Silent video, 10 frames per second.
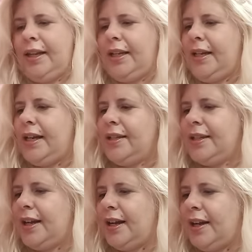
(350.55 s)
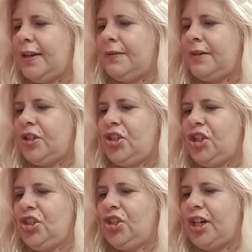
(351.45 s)
It does have
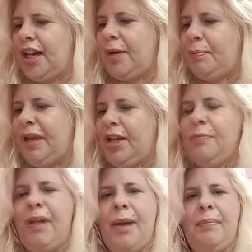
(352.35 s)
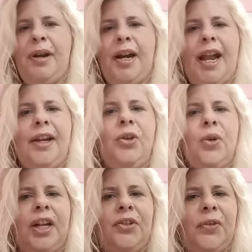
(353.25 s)
ginger and pink pepper. And you
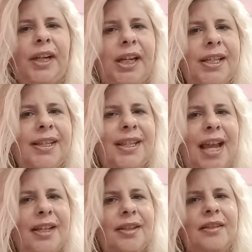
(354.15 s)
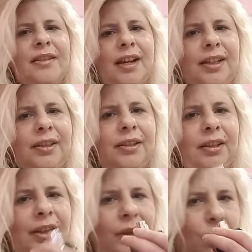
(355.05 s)
can really sense that.
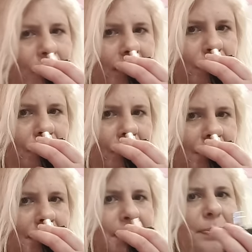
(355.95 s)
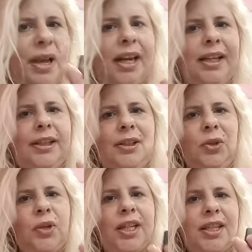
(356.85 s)
When you first smell it,
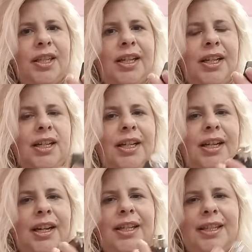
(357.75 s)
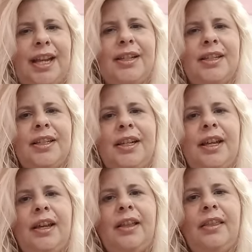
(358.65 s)
you can see really sense
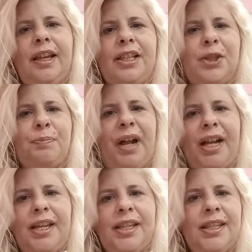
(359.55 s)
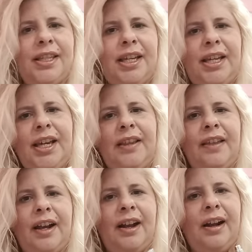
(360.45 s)
that spicy
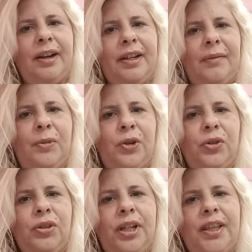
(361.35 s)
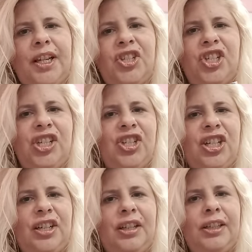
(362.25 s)
and that cardamom and that
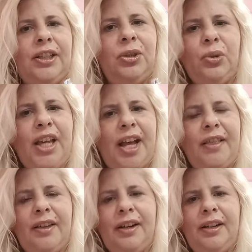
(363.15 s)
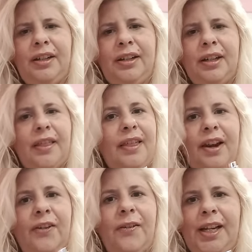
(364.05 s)
ginger together. They
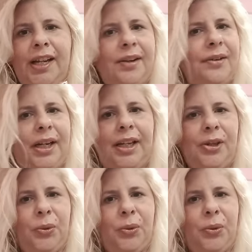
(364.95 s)
are really, really